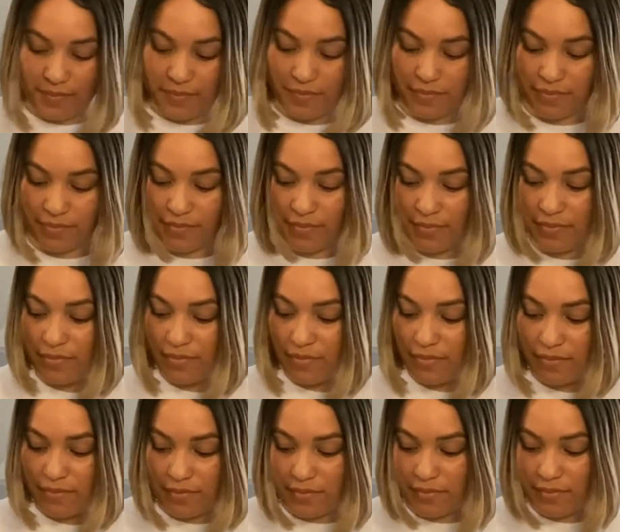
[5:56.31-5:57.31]

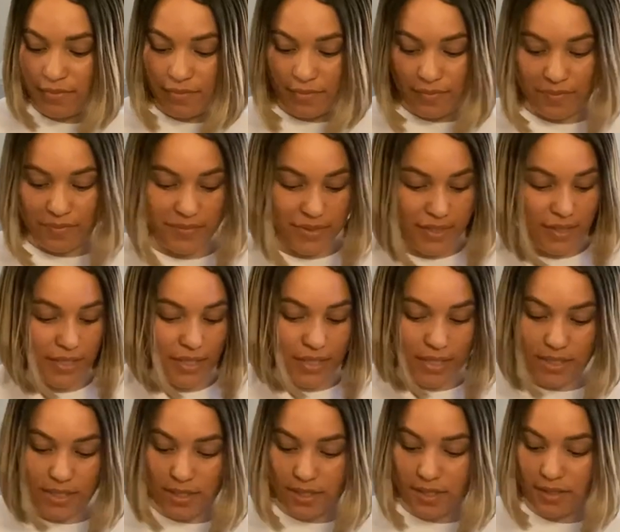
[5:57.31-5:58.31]
Let's
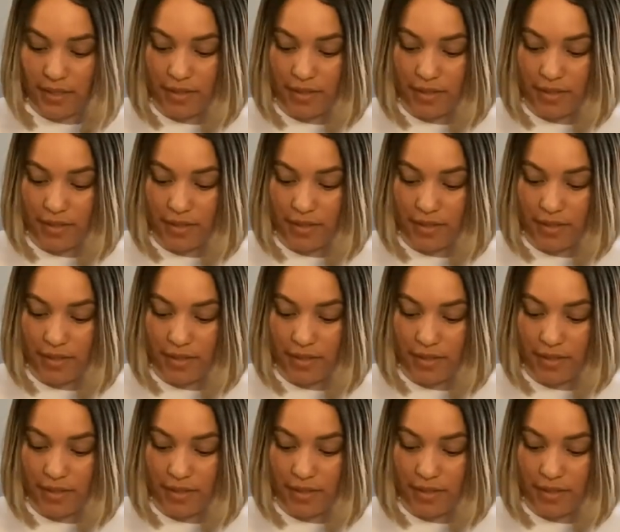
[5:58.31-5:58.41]
see.